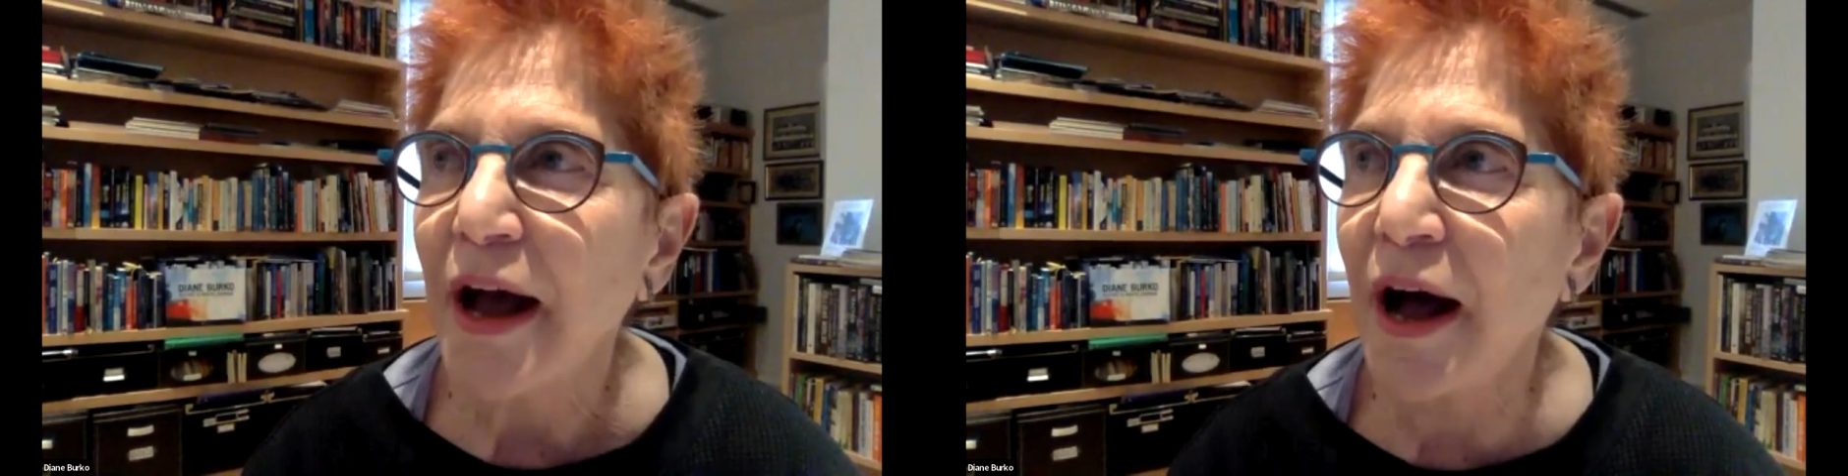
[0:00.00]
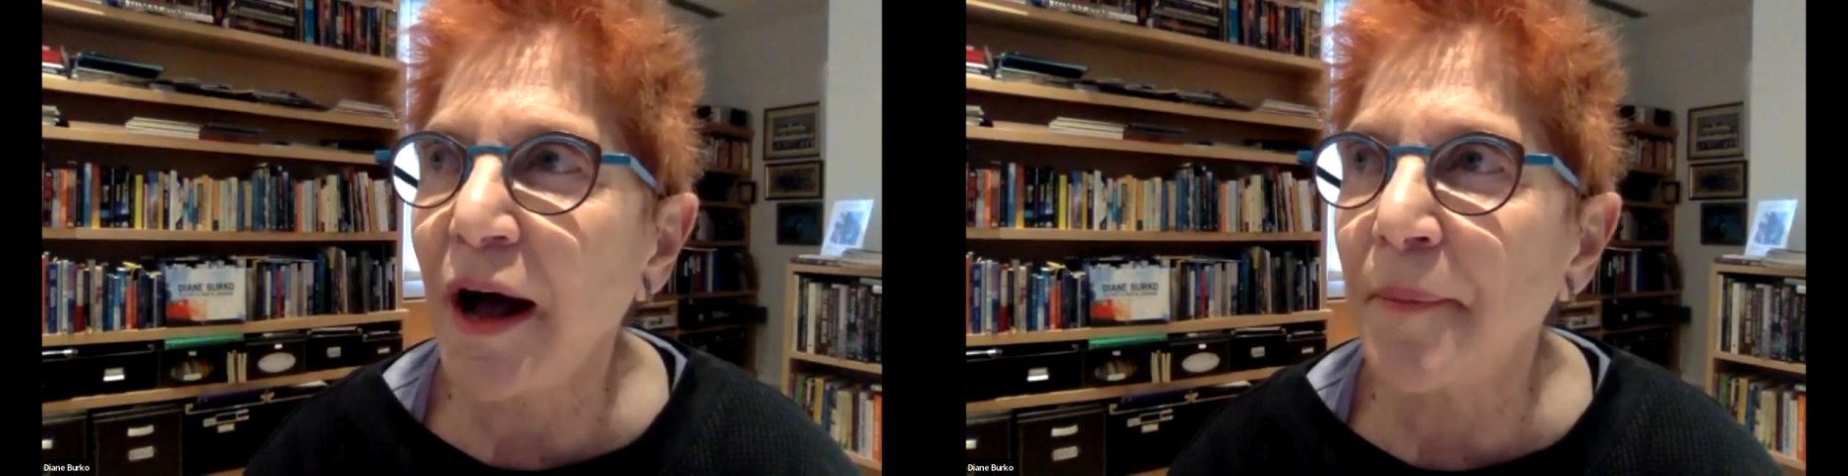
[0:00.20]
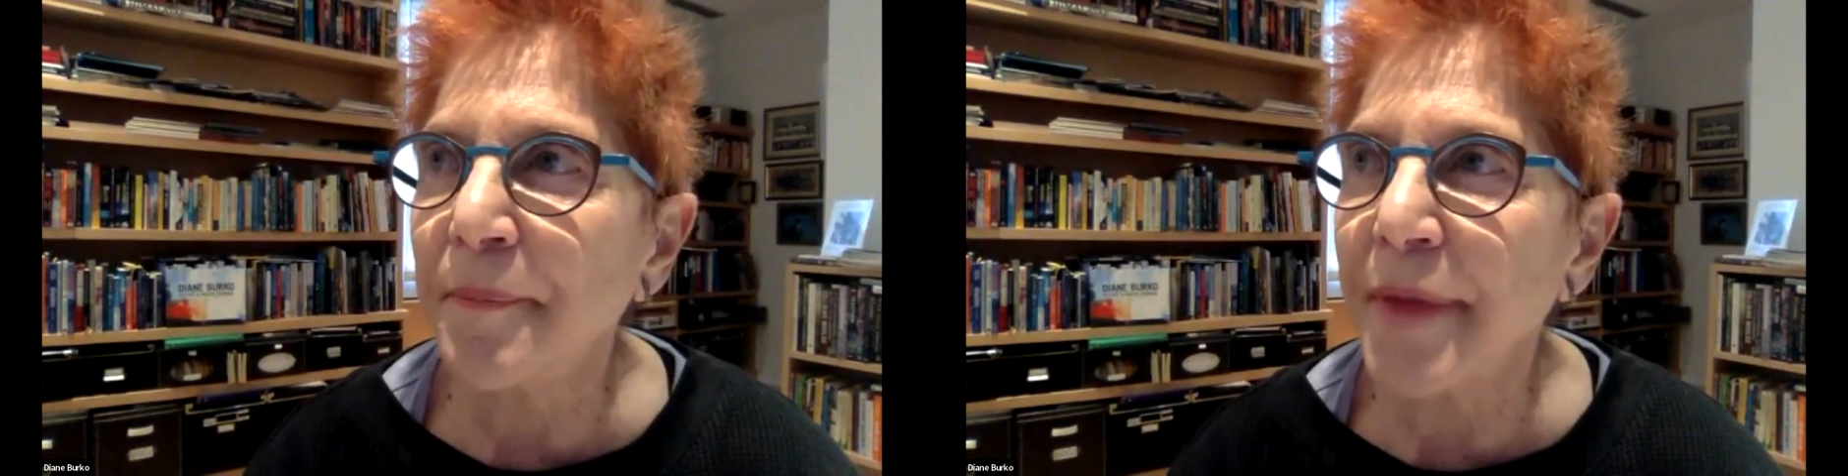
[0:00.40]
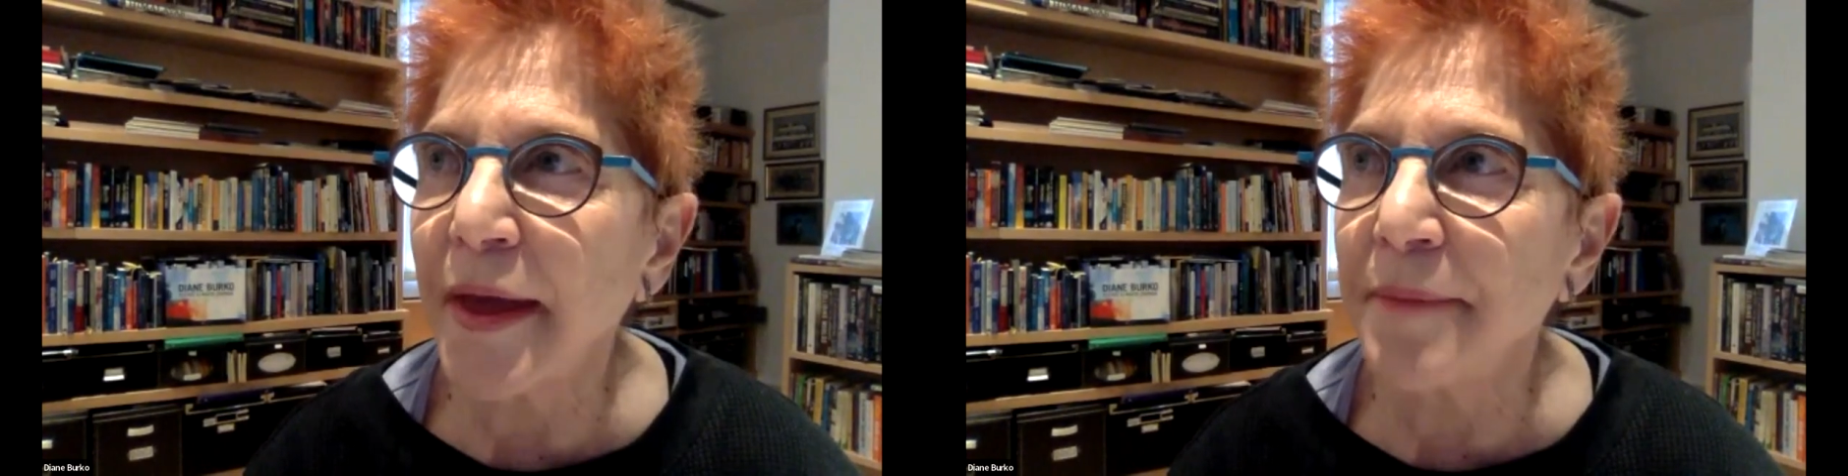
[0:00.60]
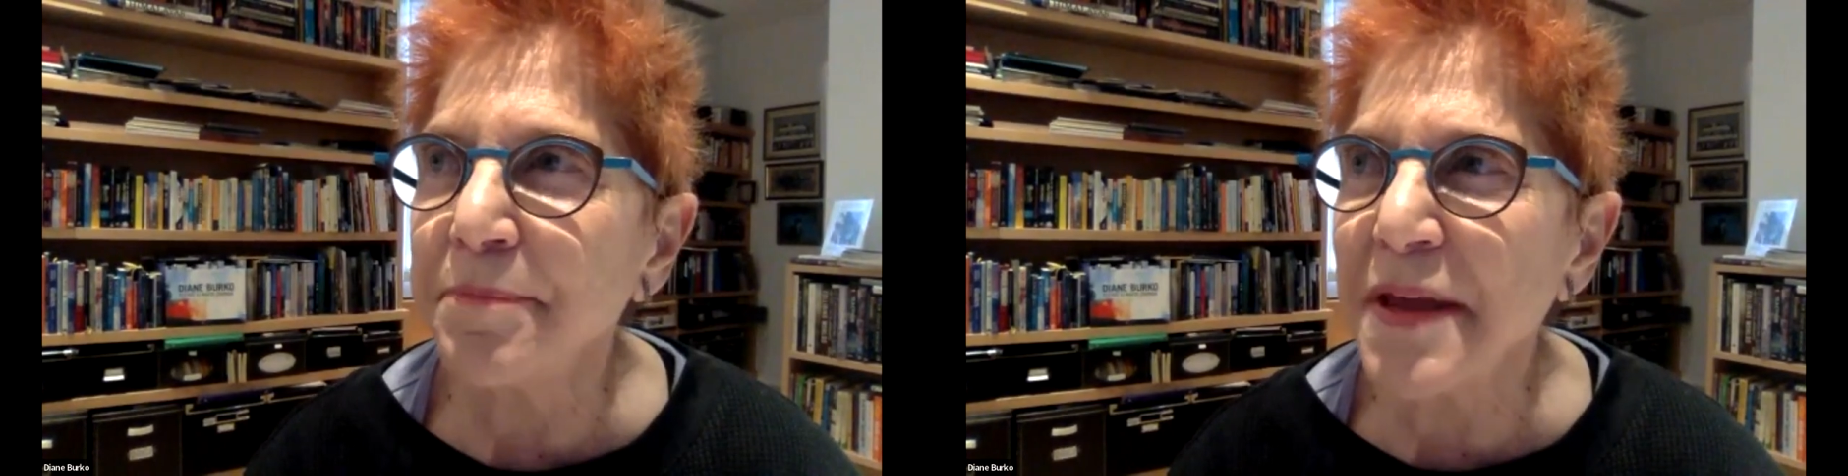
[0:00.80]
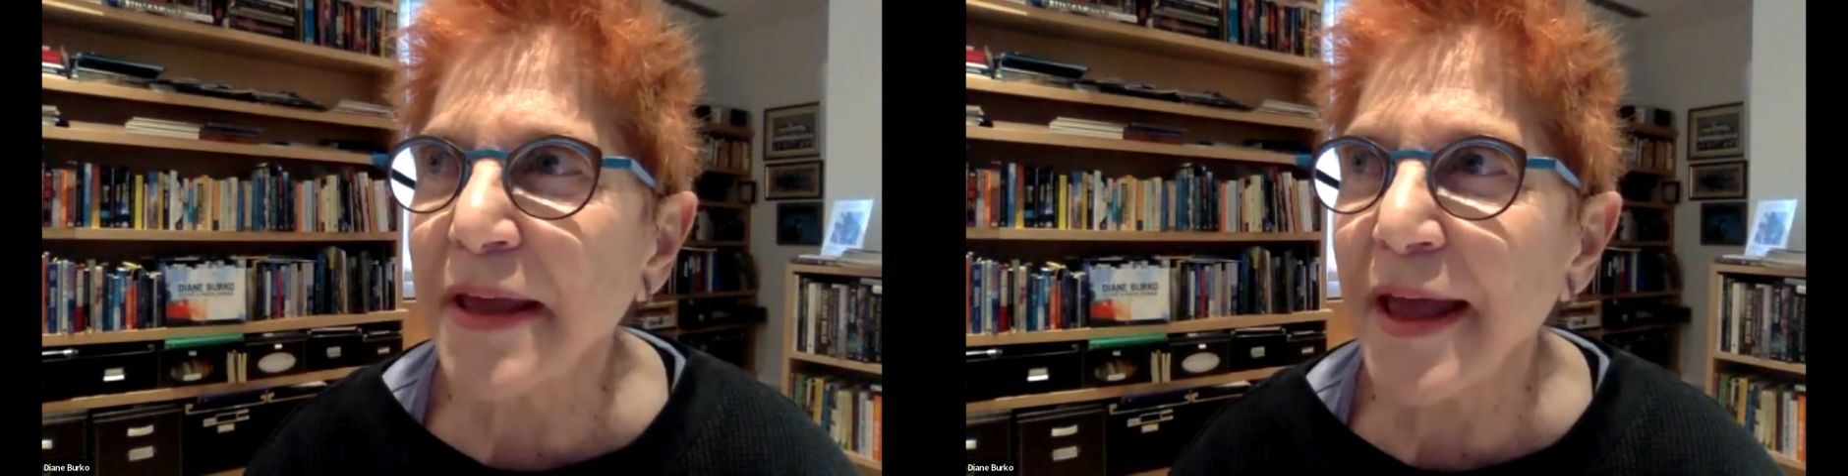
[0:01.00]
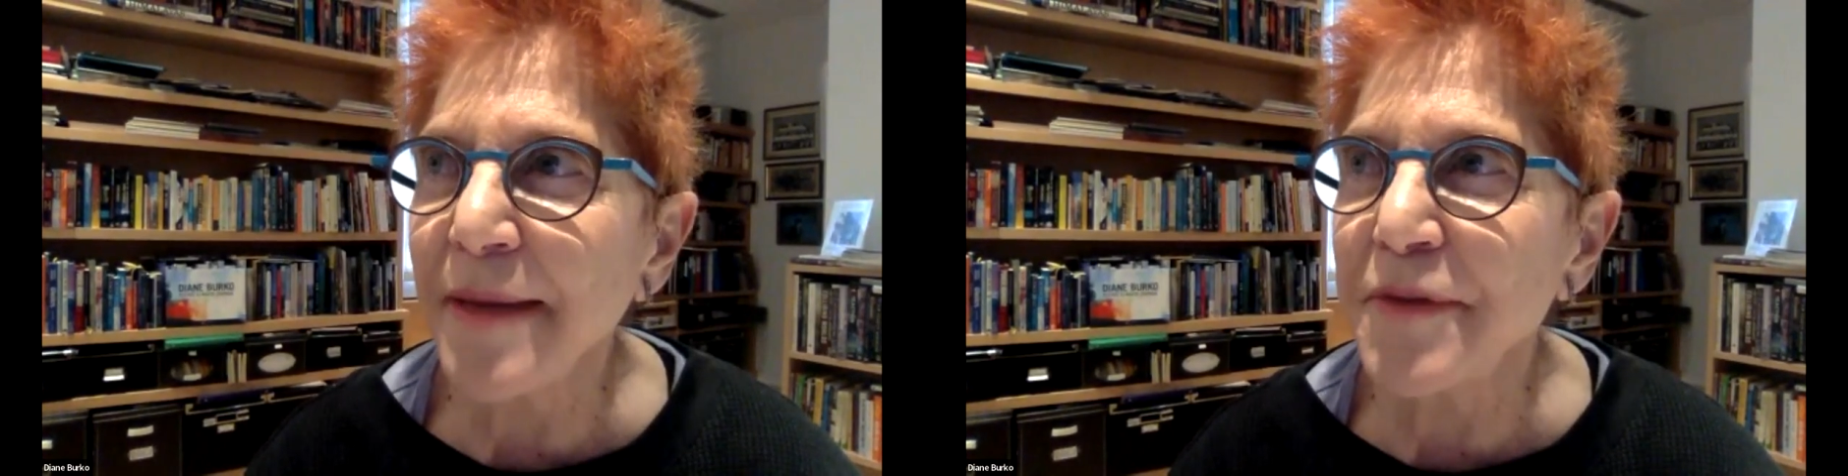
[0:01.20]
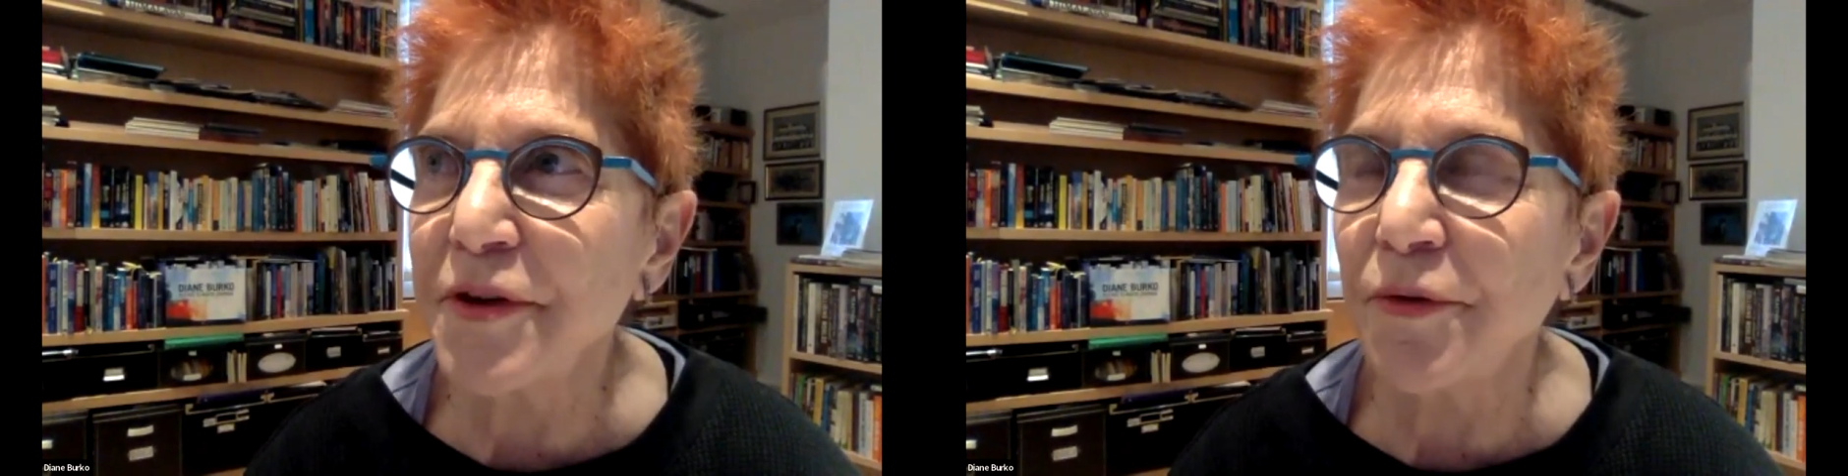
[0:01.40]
and became,